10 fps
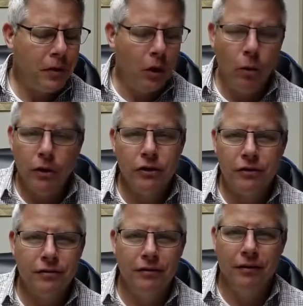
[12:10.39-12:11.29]
which
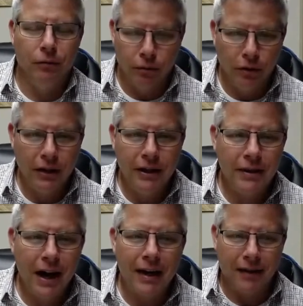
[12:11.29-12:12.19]
is really
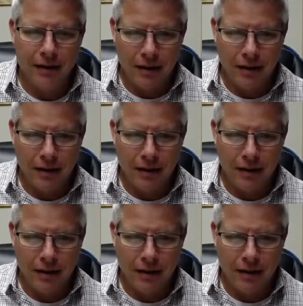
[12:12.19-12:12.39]
exciting.